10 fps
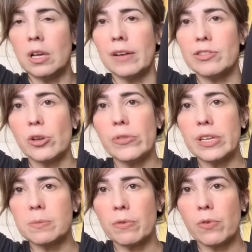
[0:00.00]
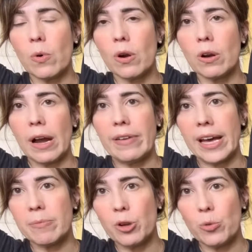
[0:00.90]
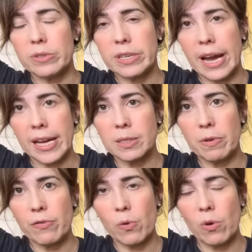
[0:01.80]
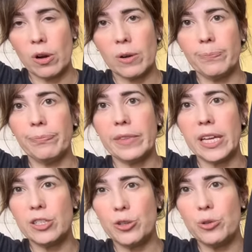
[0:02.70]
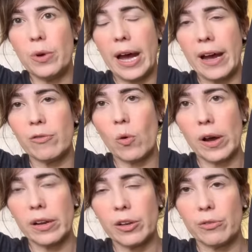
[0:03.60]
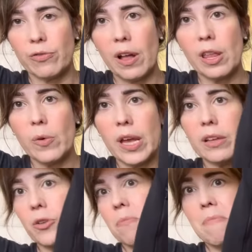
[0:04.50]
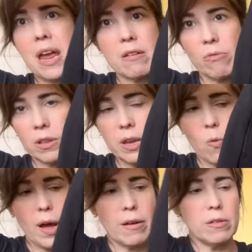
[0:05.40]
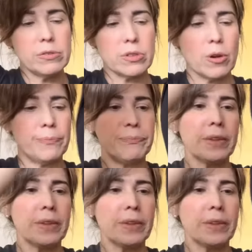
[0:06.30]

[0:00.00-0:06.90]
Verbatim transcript: I've sold these before. I've had them new with tags before. They do have quite a good following. They're made really well, so...